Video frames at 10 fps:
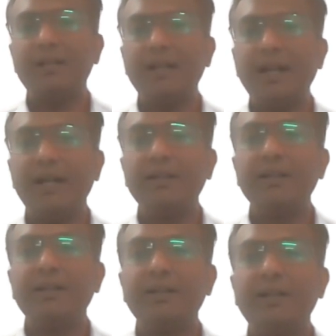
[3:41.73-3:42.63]
that
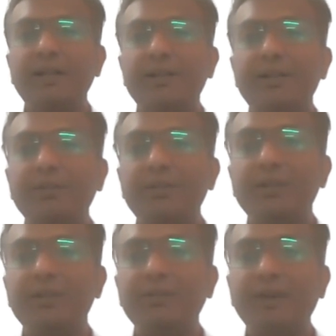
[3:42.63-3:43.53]

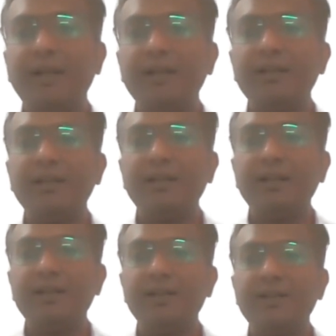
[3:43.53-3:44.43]
collectively define
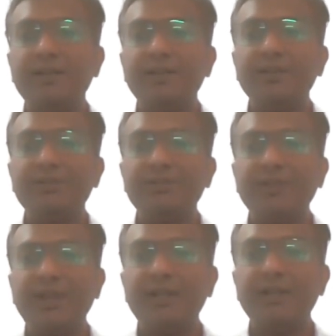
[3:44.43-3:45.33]
its
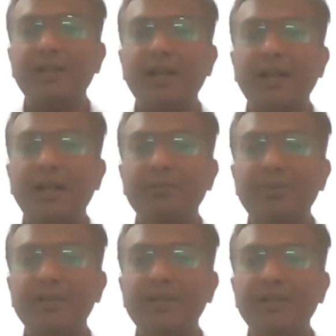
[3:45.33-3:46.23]
state
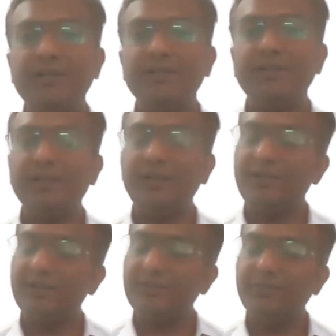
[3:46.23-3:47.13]
and predict
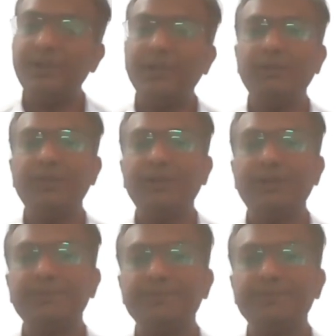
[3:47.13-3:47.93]
its behavior.